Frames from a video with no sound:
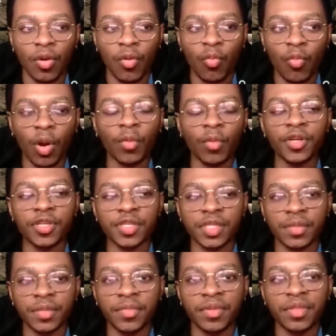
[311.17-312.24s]
what were
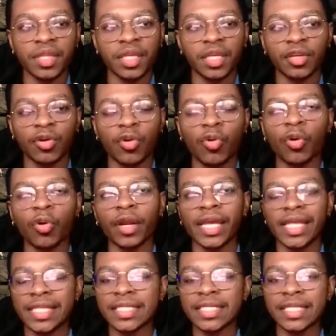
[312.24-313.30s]
some of the core
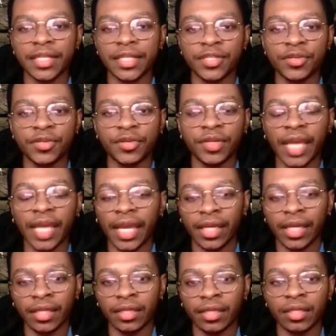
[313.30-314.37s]
insights you
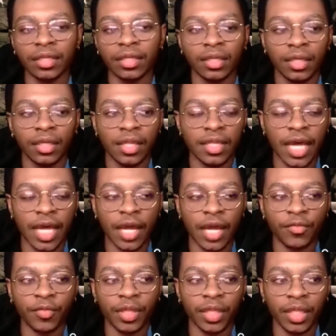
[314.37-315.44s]
gained that
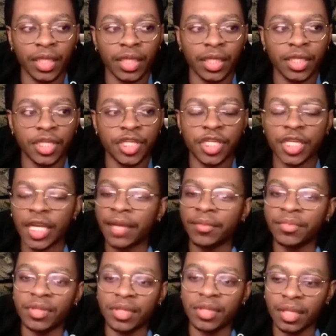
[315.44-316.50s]
really
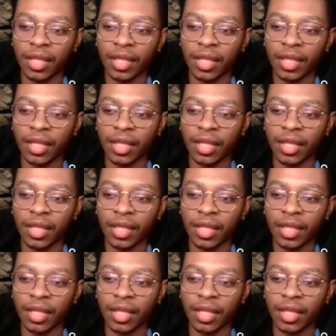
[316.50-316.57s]
shaped